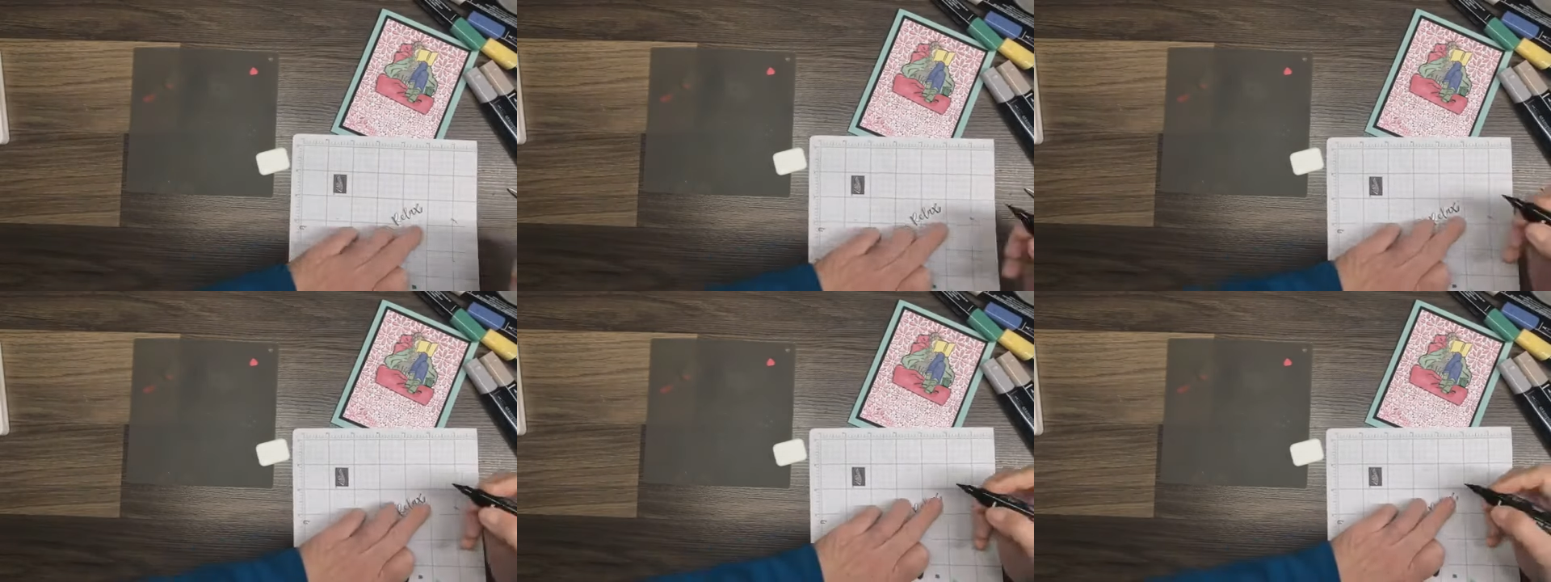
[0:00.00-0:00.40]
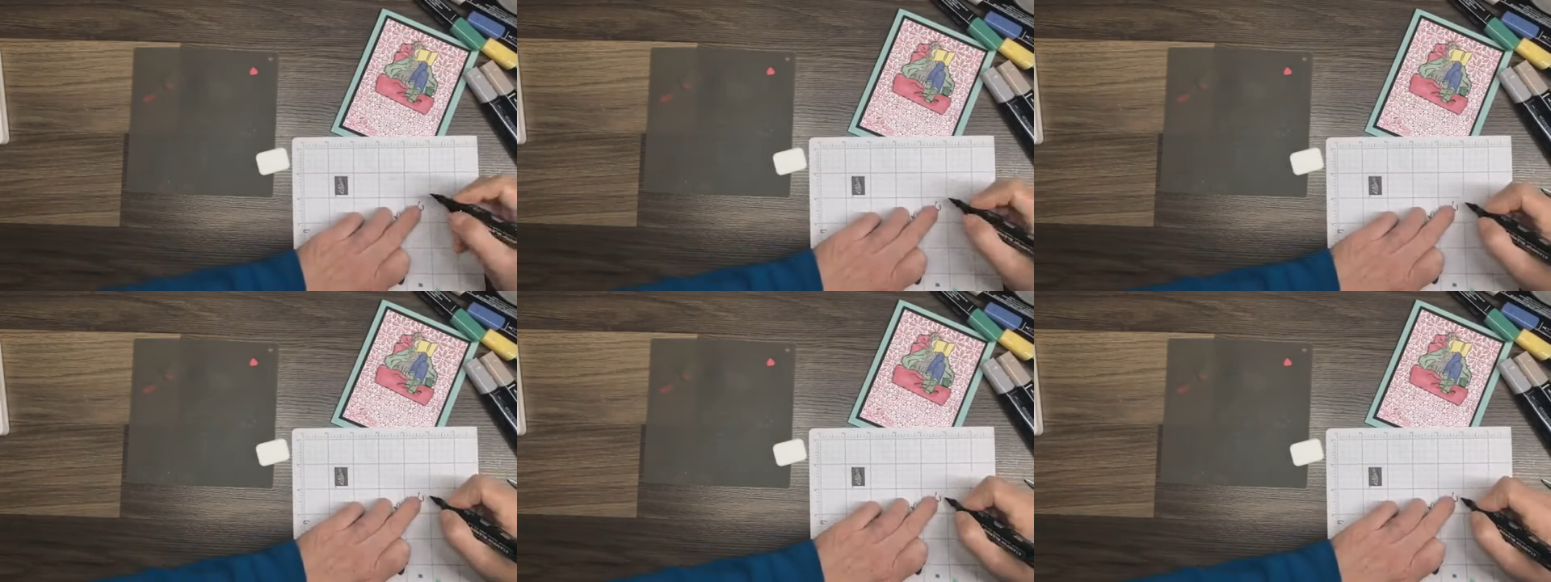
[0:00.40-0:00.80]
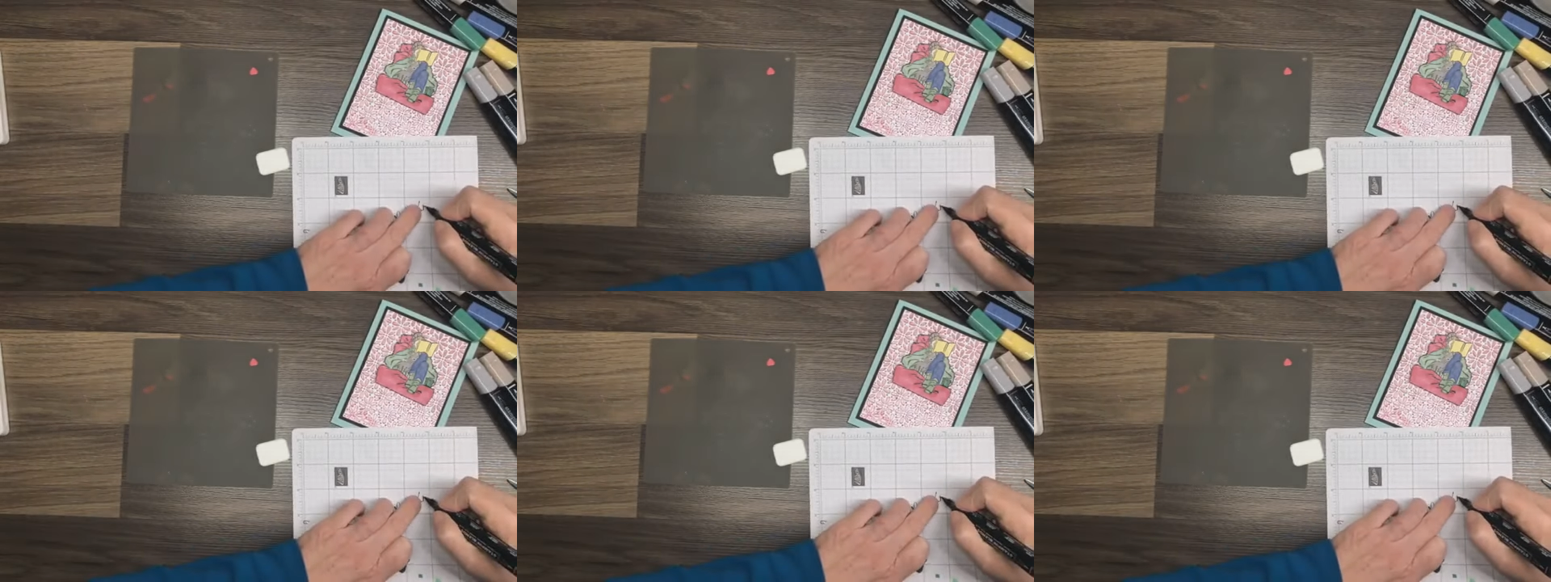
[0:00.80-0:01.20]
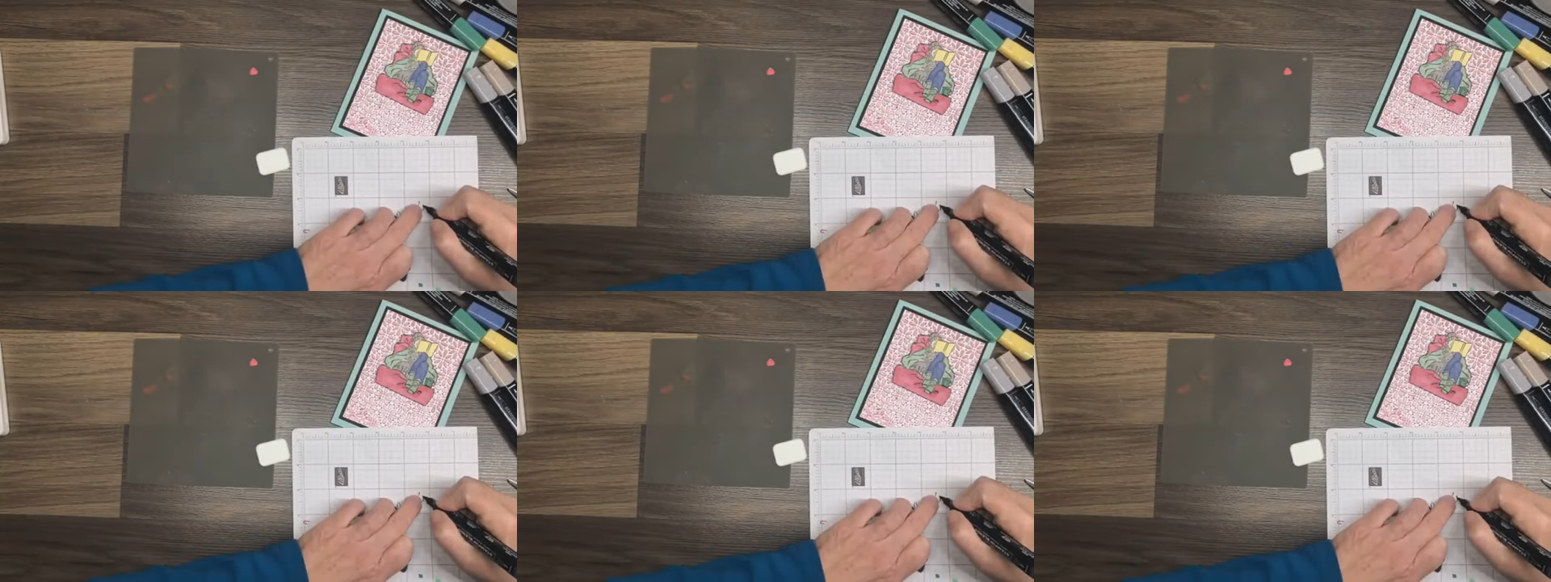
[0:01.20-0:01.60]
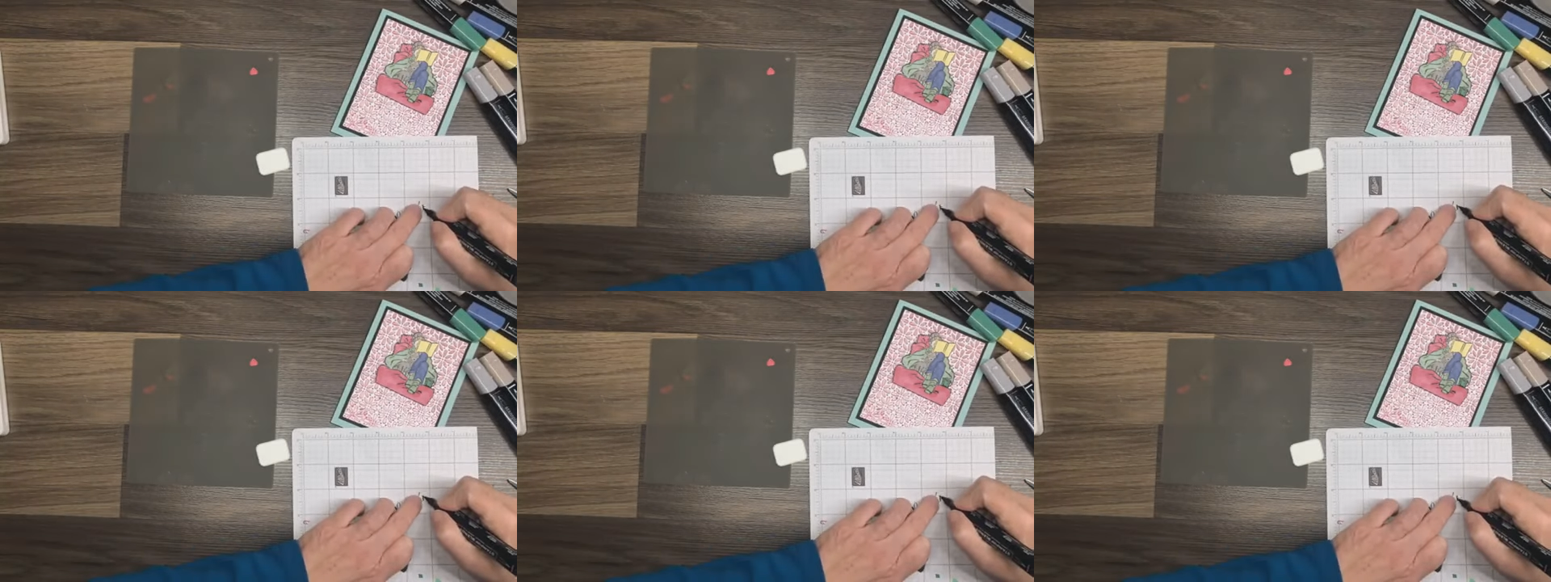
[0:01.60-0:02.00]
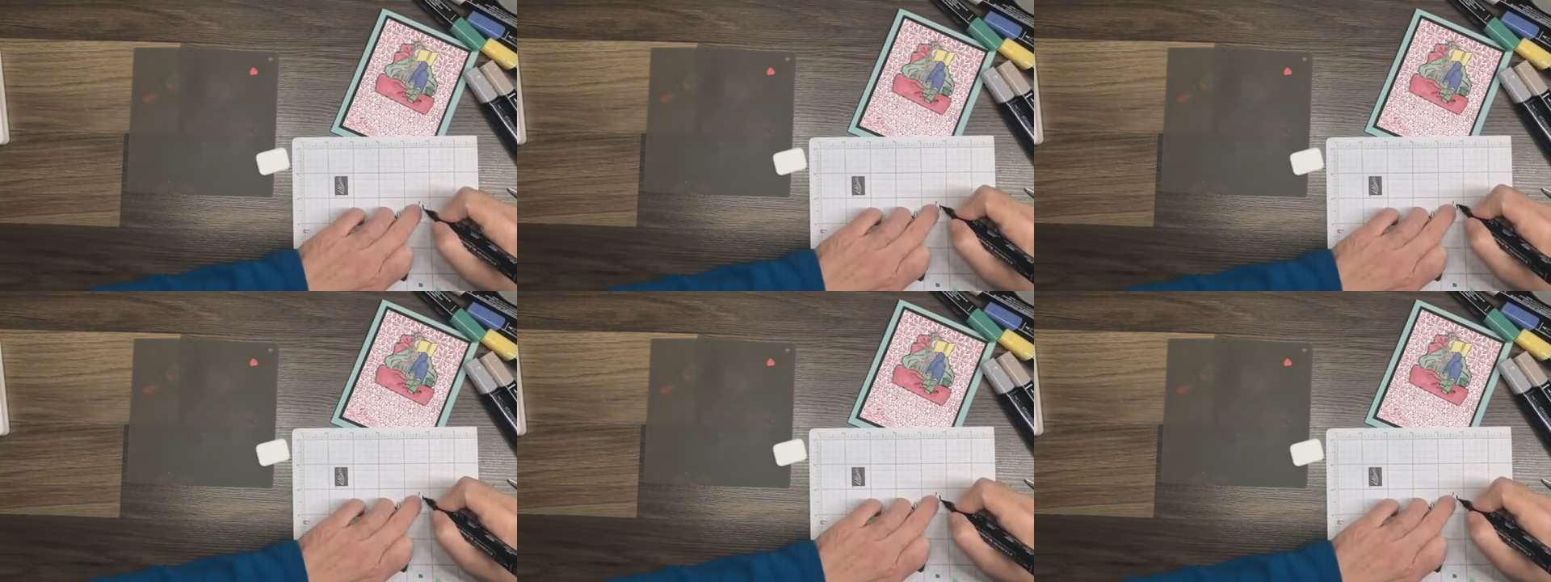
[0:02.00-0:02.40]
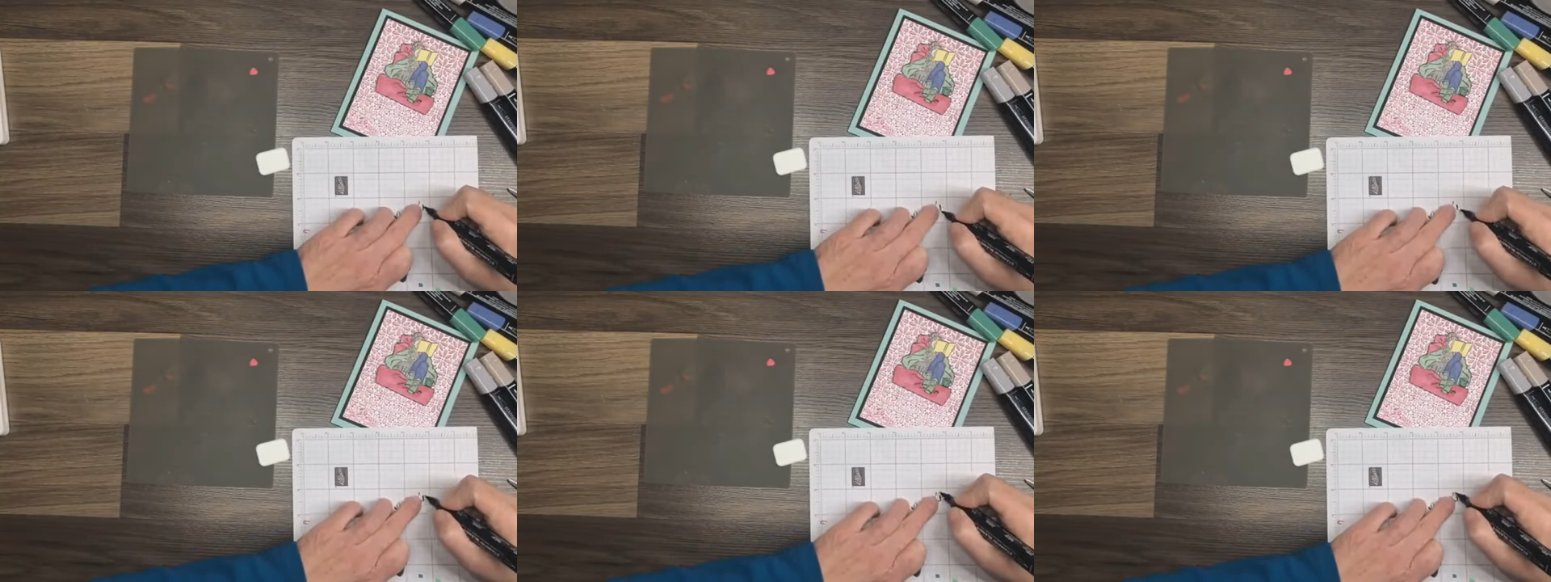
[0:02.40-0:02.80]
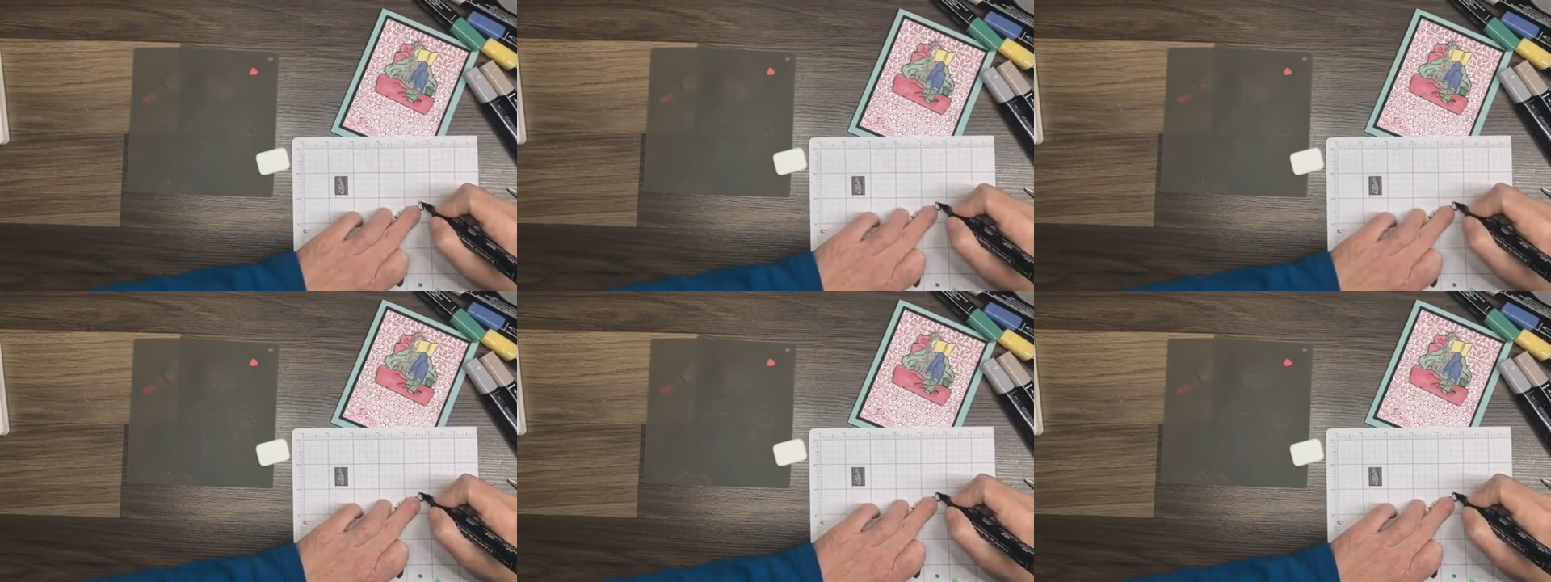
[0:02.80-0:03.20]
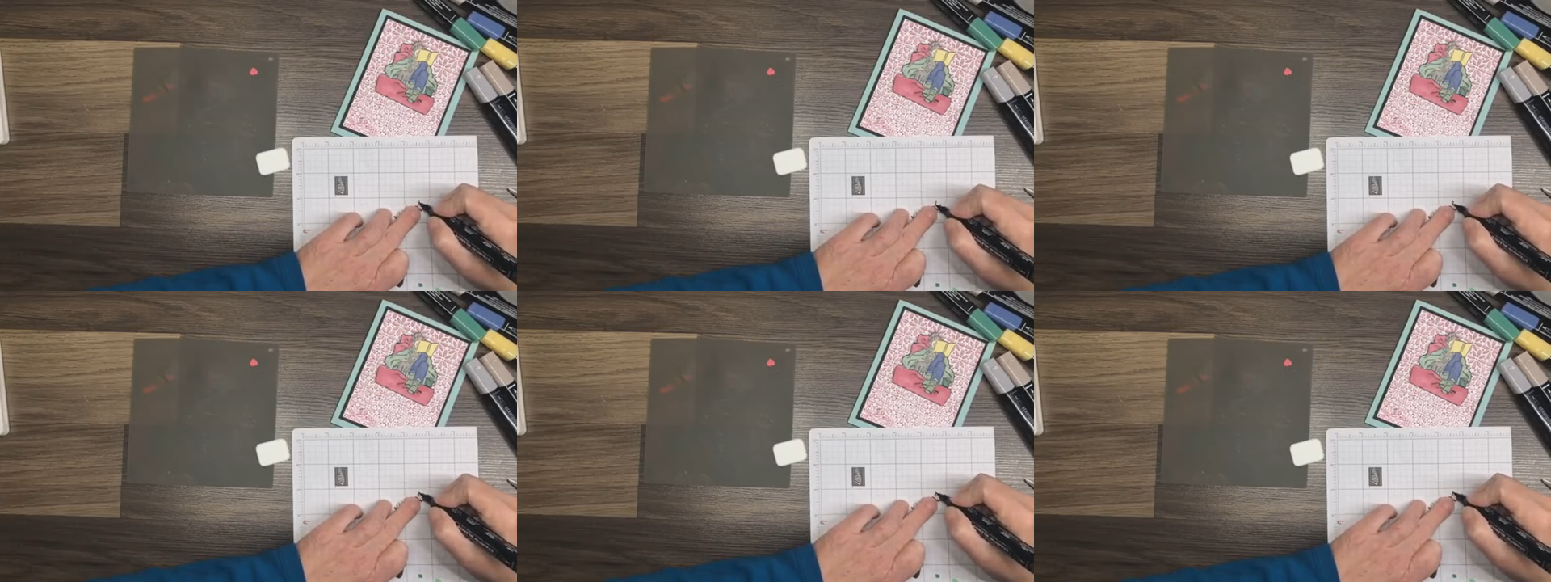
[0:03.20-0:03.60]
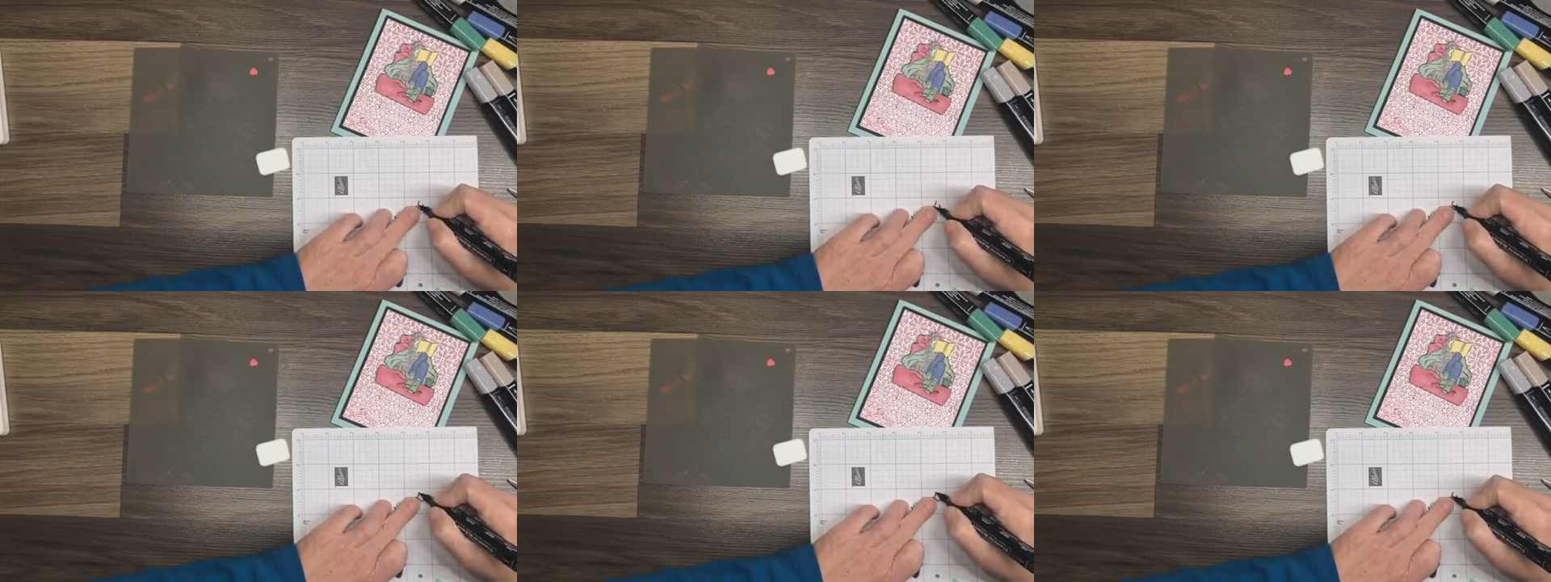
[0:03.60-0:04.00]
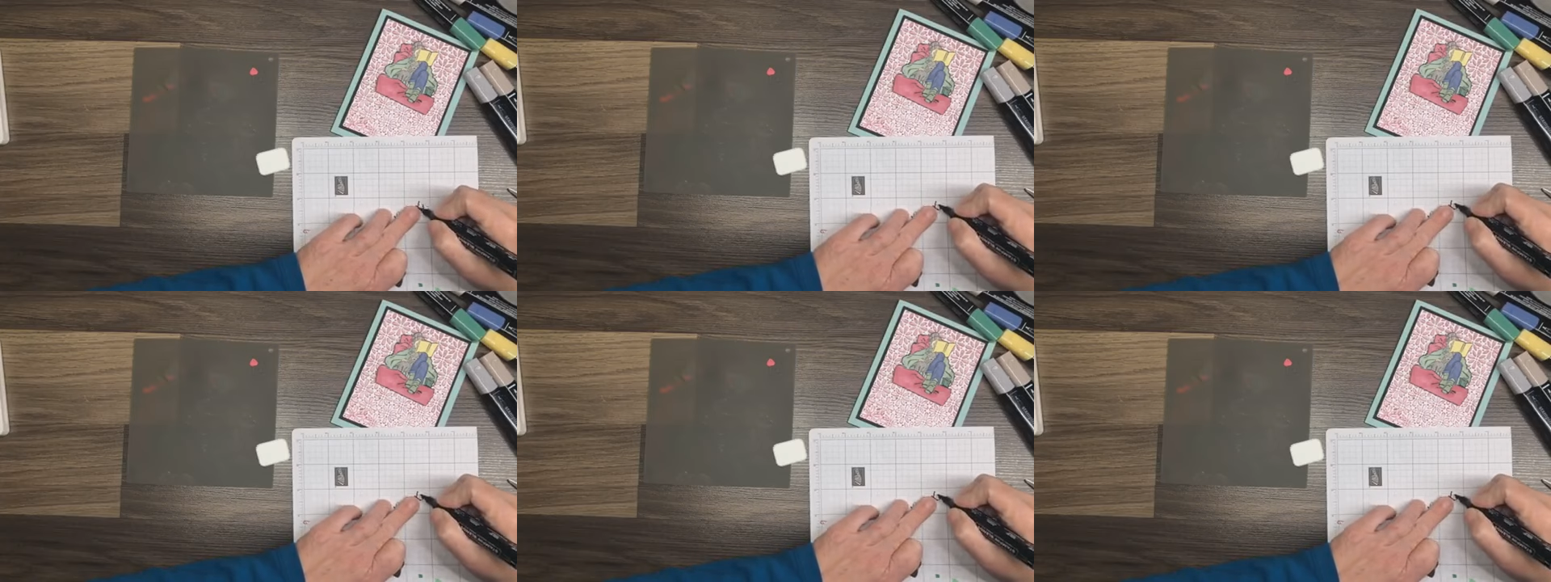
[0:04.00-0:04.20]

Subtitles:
(no speaker visible)